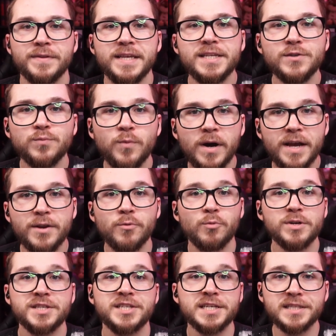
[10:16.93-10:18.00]
This one
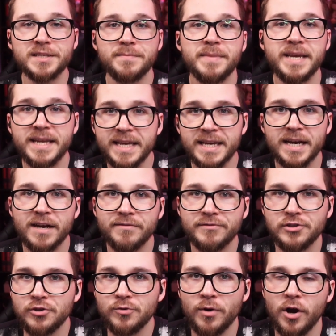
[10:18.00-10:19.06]
was just a meeting of
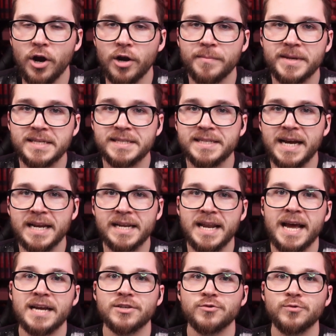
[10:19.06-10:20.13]
two armies, not an
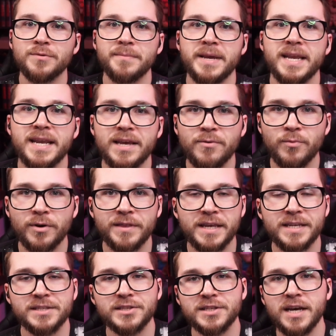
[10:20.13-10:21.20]
actual meeting where they
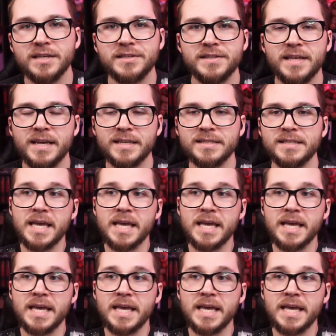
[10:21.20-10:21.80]
discussed things,